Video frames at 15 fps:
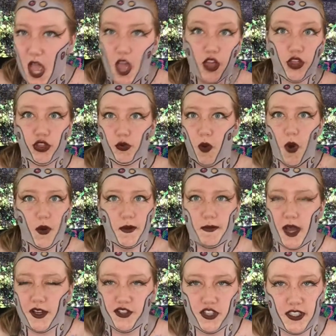throwing
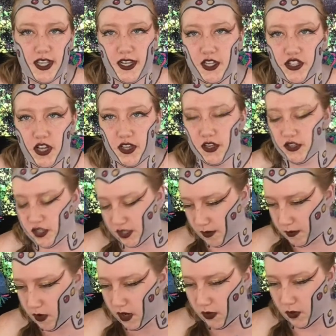punches at each other to the
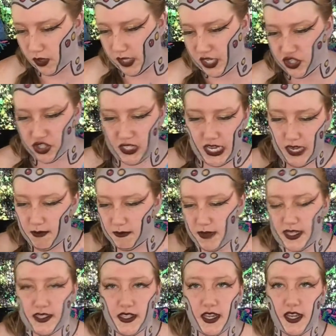point where they just keep
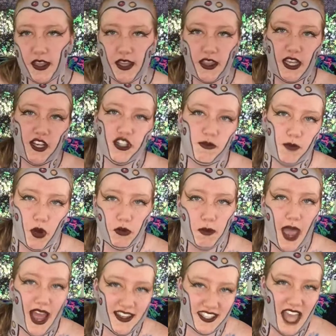missing and then they just both
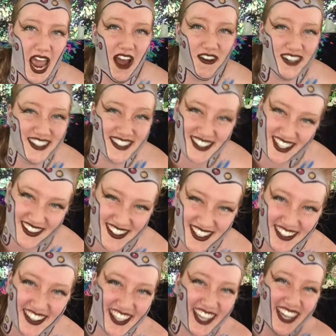pass out,
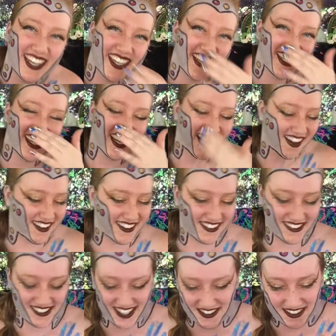essentially.
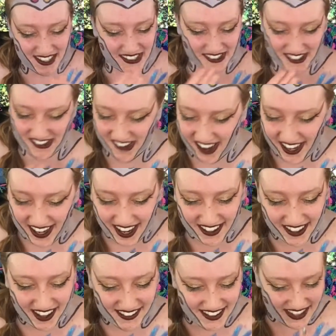It was great. I
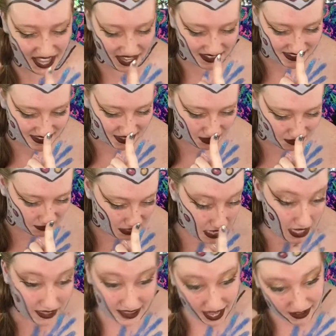loved that. So
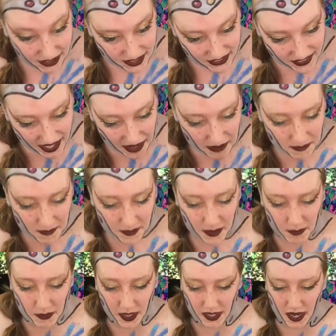that was fun.
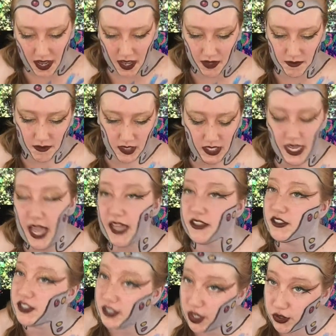But yeah,
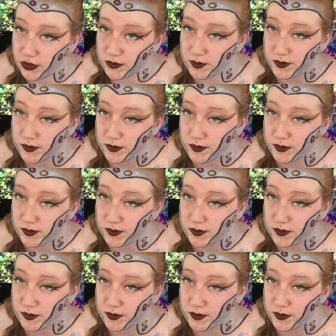so